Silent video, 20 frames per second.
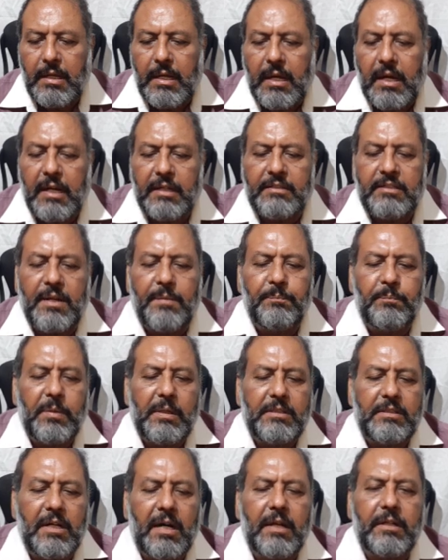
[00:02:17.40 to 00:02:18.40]

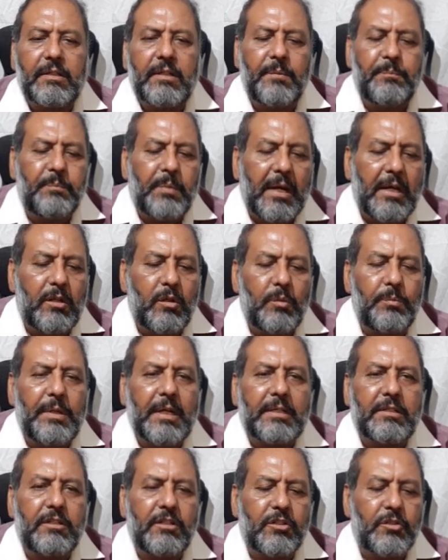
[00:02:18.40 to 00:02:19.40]
Examples are Campylobacter